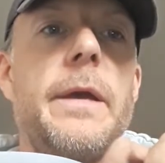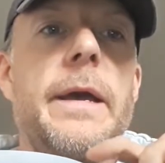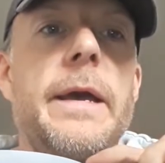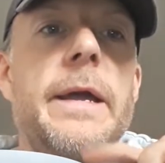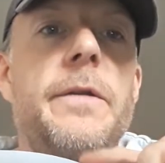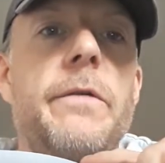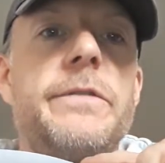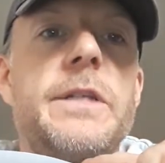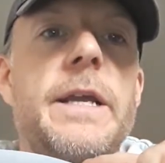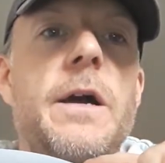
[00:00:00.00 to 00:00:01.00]
And
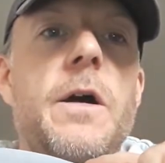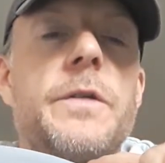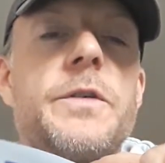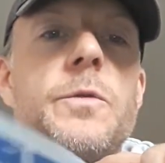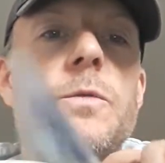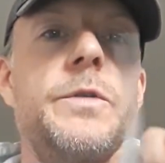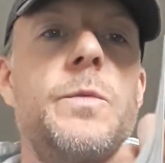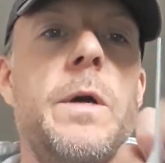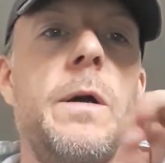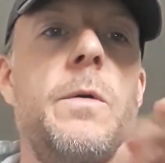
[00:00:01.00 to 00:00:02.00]
obviously articles as
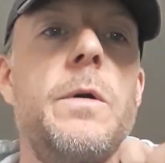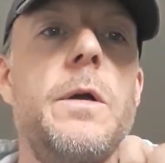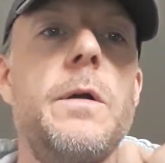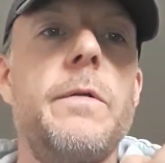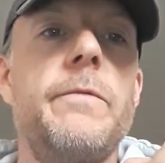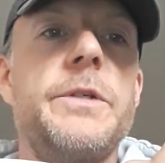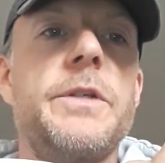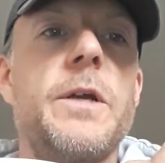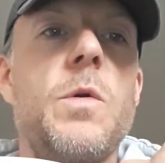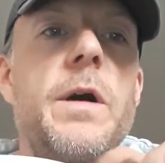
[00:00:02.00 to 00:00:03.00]
well, of which
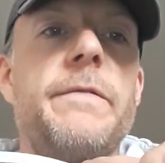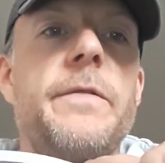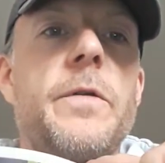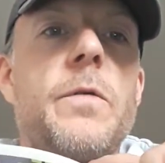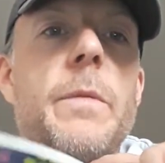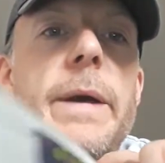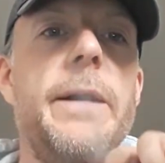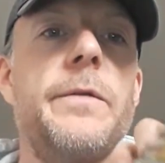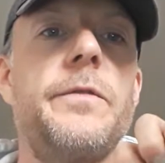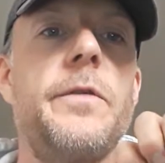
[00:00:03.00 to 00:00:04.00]
there are quite a few
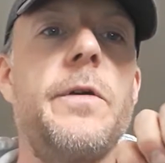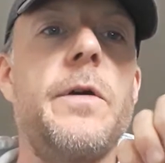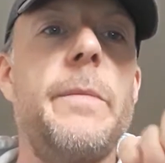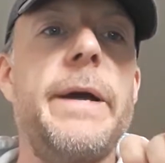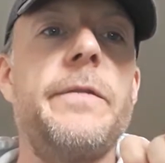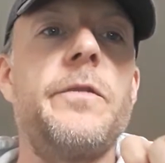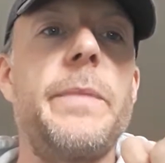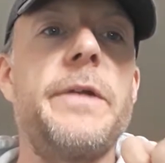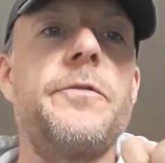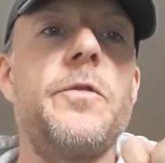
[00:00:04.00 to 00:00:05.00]
about the
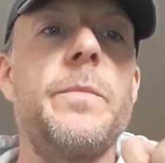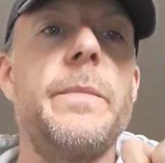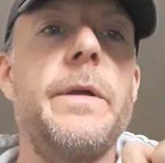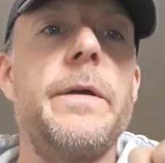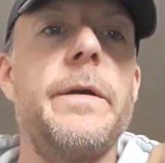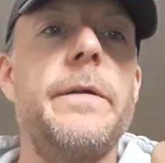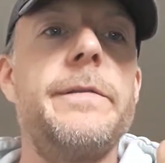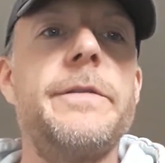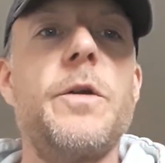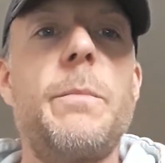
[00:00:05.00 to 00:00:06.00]
Spectrum.
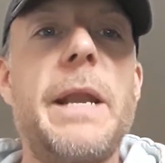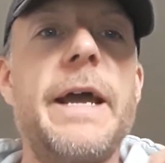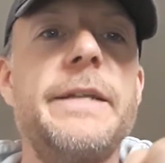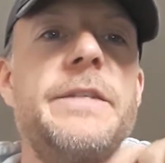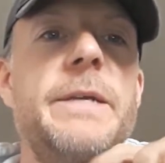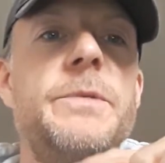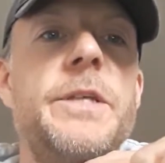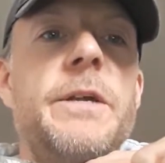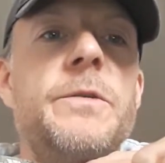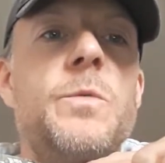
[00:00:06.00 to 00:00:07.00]
Got playing tips
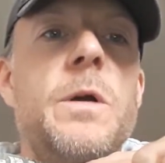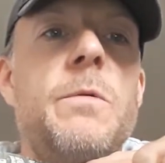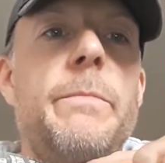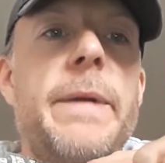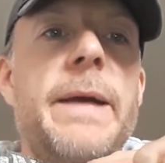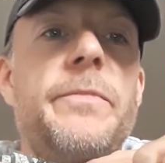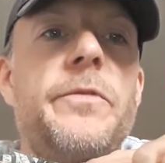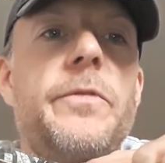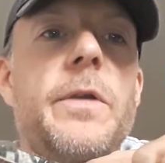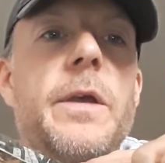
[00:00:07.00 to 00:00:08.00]
there as well,
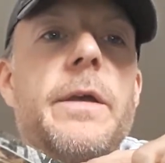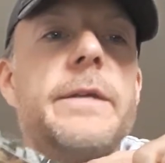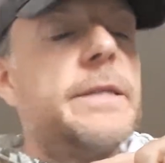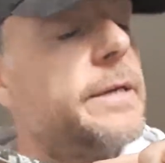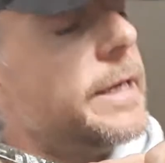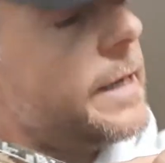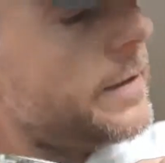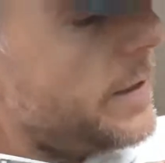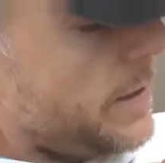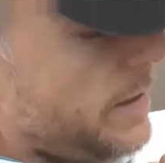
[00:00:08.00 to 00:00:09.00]
maps. Is that Nick there?